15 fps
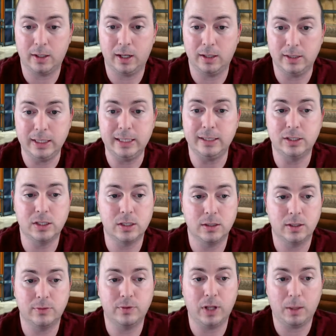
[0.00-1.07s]
at least,
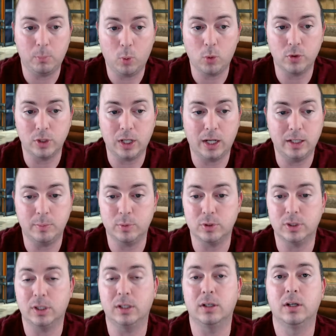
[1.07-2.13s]
if not more than
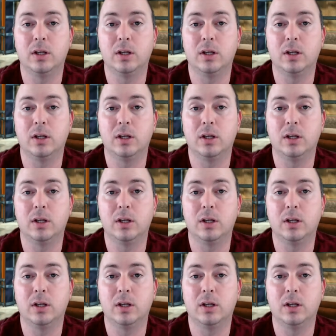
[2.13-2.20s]
90%,